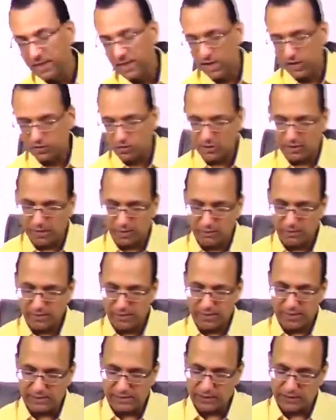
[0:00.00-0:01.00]
So some
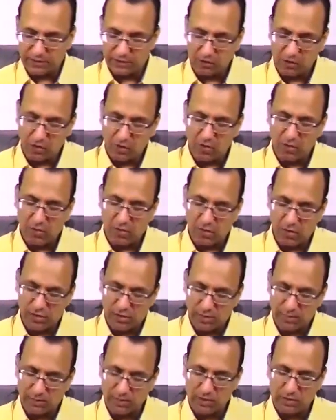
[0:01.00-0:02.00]
cells are tall,
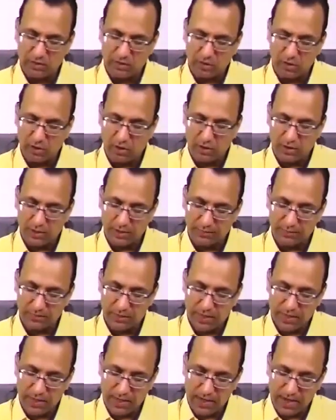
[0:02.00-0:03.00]
some are taller,
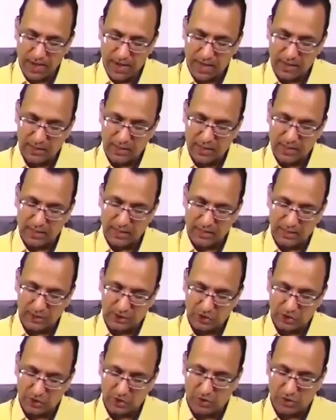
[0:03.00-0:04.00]
and then there are
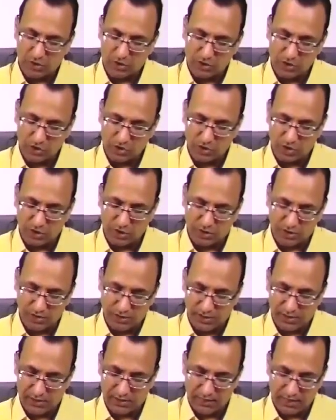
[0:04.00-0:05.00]
shorter
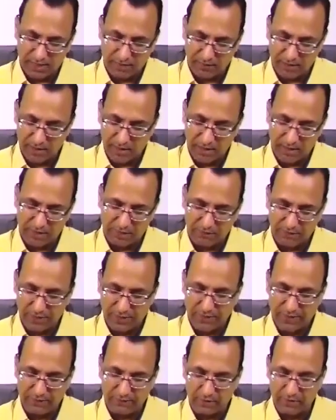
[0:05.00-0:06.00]
cells having a
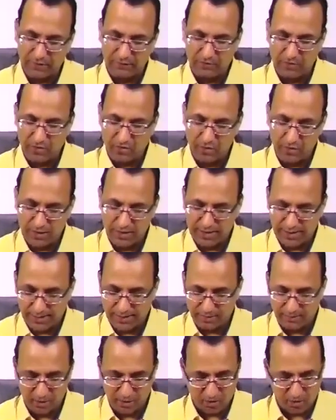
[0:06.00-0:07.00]
different level of
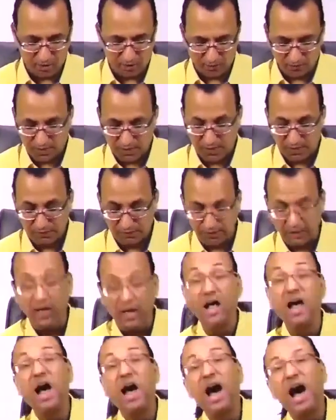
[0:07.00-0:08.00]
nuclei because of the different
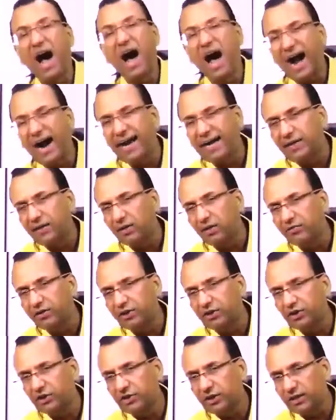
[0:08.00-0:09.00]
height of the
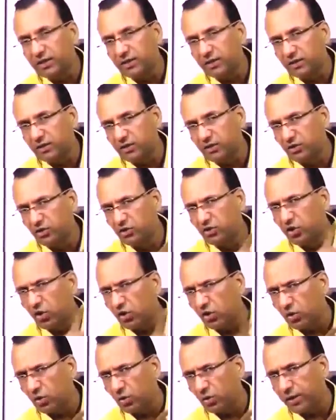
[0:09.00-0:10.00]
cell,
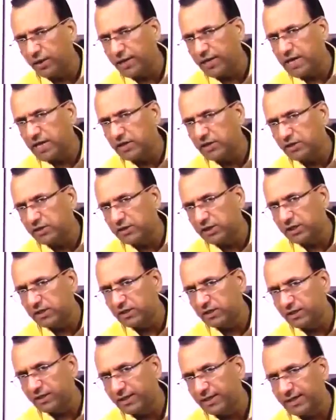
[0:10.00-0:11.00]
though each
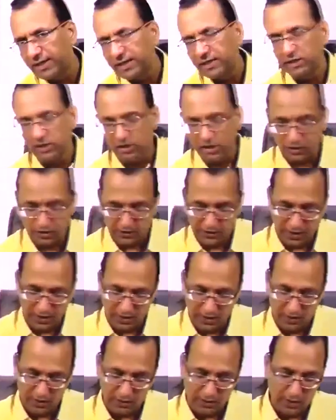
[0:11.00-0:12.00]
cell is
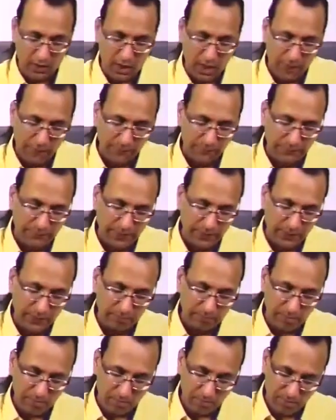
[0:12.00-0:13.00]
touching the
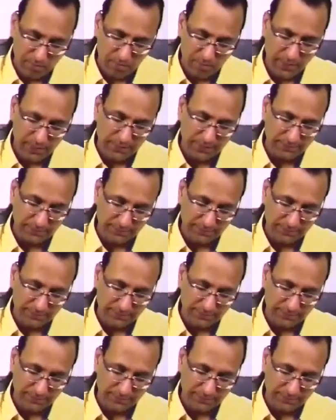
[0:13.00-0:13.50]
basement membrane.